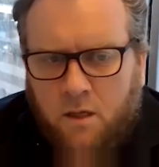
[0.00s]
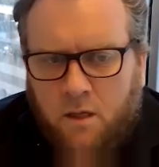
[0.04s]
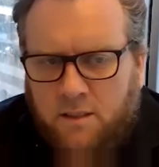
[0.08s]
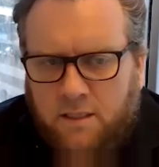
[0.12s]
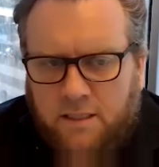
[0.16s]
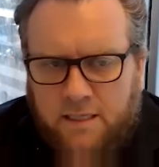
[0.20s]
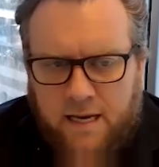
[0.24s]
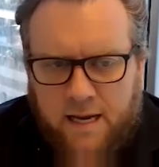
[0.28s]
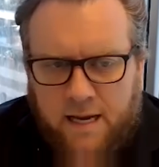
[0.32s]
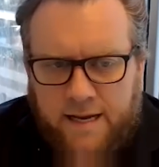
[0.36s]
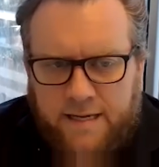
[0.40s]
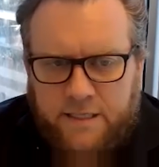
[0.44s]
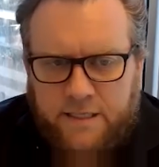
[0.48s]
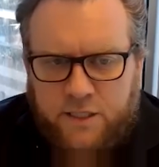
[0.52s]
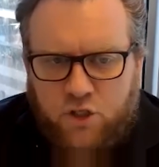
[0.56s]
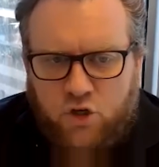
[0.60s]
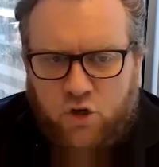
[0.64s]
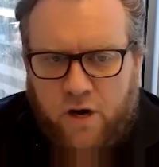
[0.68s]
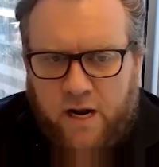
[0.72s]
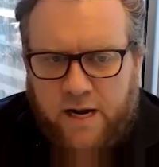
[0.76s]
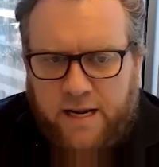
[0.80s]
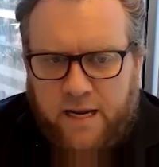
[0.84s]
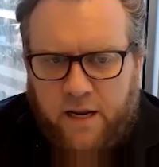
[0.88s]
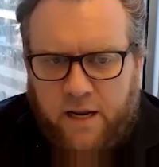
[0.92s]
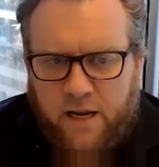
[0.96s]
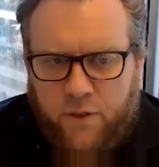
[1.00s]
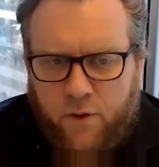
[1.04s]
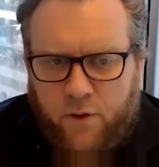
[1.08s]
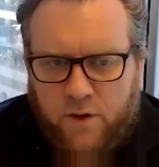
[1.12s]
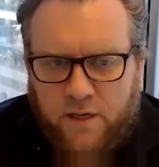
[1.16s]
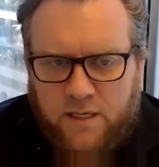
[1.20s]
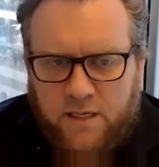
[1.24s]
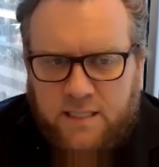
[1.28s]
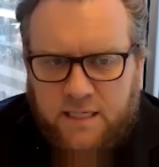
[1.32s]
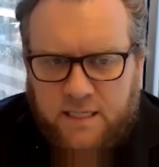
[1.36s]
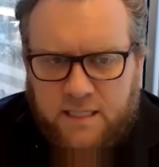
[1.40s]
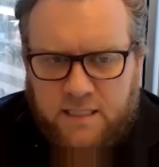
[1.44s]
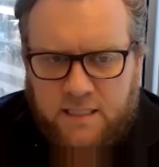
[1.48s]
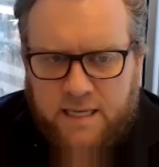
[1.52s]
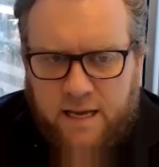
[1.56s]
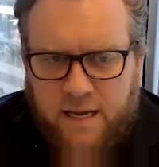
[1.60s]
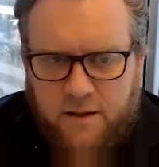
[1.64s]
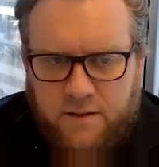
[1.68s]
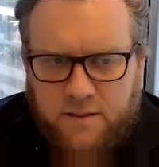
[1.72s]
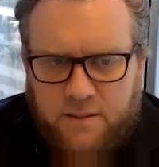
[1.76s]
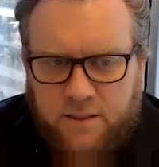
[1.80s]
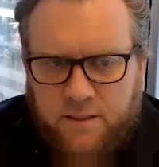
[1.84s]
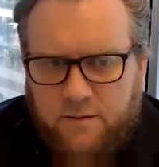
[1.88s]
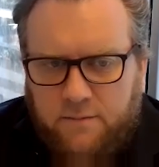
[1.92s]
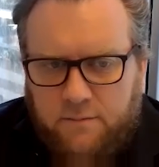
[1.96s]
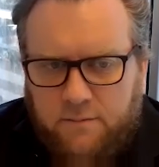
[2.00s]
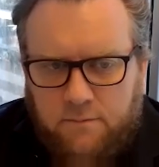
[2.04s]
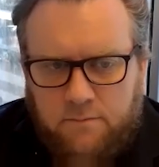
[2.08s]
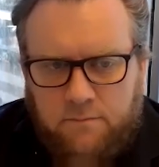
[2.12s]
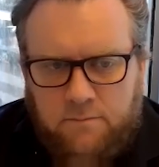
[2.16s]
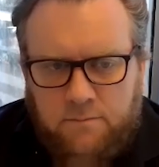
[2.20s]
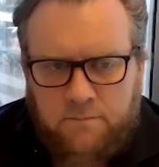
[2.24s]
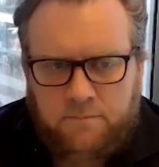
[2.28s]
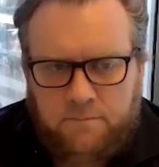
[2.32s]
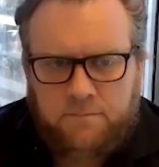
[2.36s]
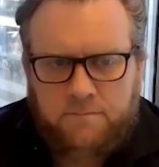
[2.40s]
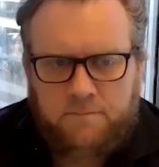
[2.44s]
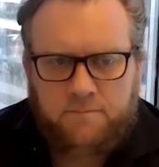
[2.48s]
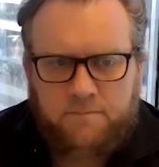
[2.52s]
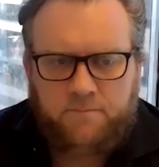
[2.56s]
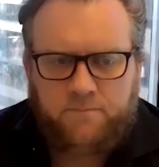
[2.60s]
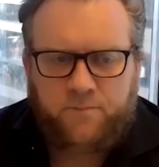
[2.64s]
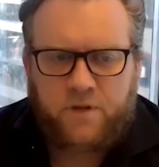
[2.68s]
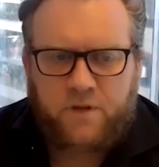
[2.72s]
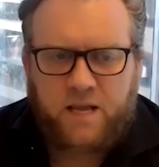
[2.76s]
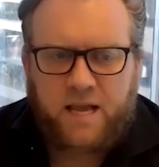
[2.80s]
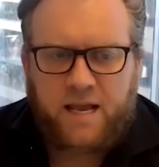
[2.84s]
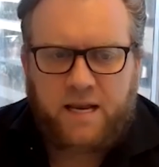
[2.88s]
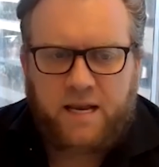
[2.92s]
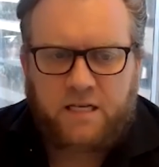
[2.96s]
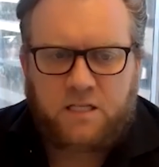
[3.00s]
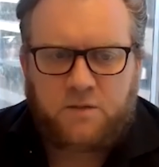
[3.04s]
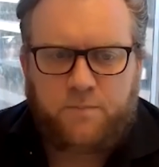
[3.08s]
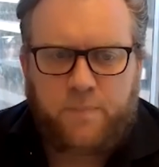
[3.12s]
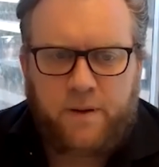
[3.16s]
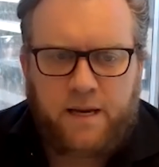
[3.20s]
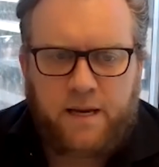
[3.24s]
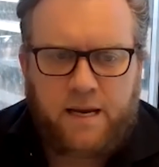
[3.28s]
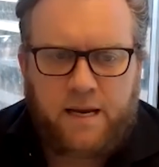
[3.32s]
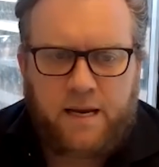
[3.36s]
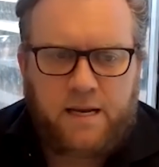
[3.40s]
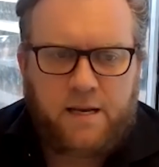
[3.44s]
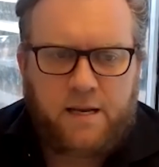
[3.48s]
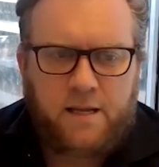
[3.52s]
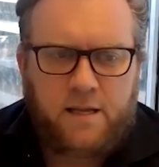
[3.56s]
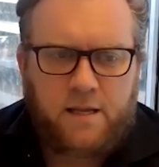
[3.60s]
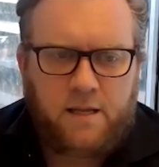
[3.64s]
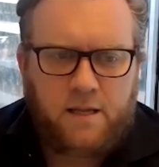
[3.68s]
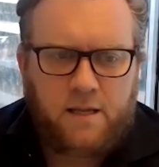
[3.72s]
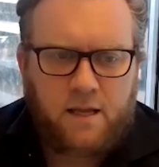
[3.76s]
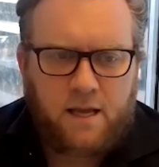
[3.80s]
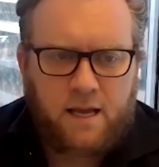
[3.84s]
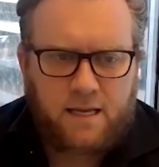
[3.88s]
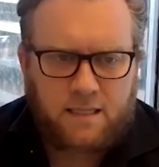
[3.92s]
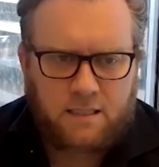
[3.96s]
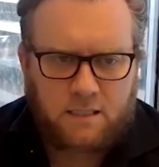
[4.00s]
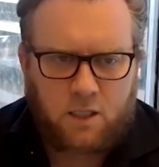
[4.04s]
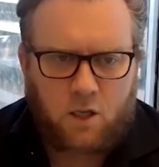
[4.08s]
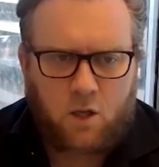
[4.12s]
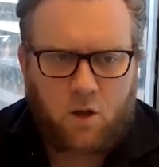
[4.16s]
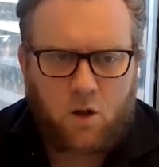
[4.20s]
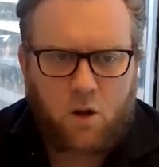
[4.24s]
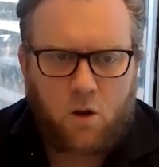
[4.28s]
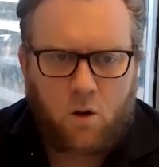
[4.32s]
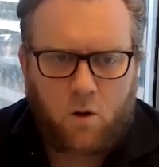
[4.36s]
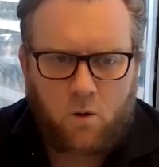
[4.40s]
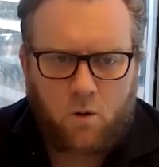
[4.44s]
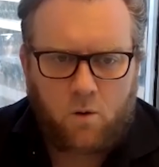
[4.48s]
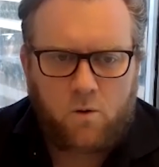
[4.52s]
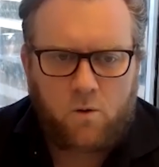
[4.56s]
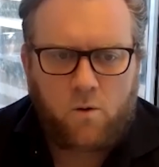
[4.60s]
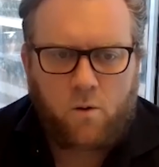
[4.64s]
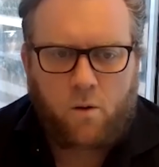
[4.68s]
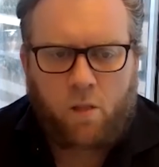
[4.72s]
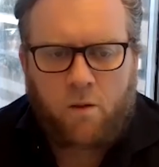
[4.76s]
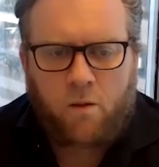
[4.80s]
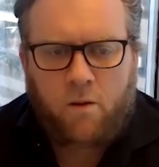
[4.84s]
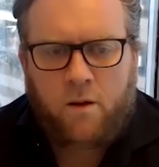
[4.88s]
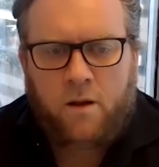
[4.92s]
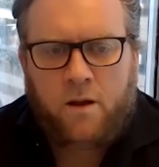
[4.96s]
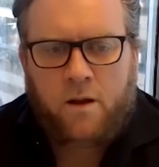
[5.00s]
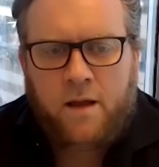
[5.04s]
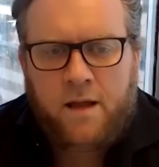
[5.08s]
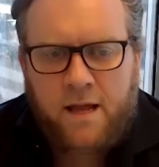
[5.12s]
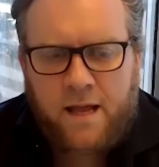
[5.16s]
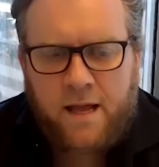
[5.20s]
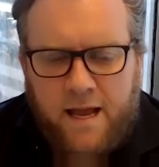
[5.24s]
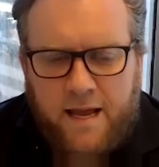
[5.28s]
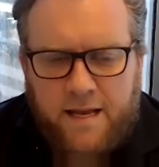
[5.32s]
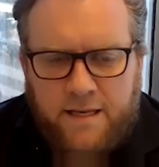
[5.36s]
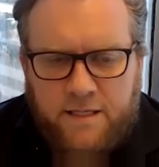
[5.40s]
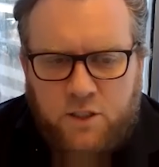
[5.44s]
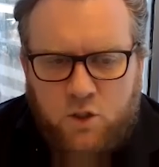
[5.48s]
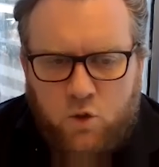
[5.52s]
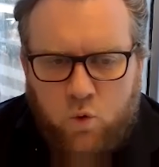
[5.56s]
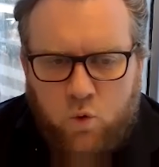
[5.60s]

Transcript: Today, it's trading at 36,000, and it's been as low as